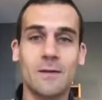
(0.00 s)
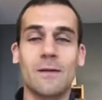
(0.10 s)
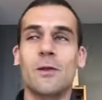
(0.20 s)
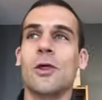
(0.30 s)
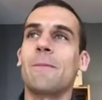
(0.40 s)
the
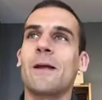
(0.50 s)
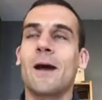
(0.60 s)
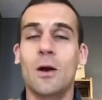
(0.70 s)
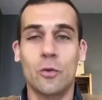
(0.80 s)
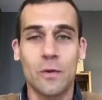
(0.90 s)
champagne
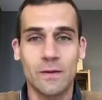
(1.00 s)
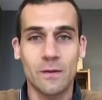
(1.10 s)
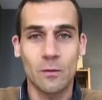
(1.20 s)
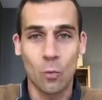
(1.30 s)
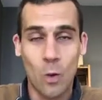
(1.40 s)
house with his
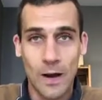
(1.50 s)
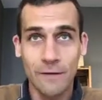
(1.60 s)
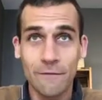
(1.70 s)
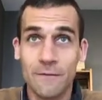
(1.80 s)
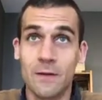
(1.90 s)

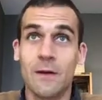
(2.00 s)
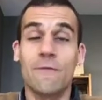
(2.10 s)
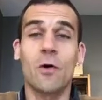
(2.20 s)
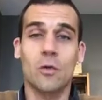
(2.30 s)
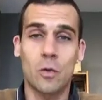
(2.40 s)
wife,
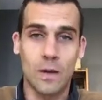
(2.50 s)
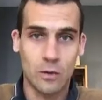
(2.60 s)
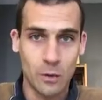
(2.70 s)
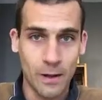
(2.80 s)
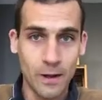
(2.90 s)
Françoise
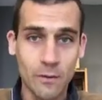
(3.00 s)
Lebrun.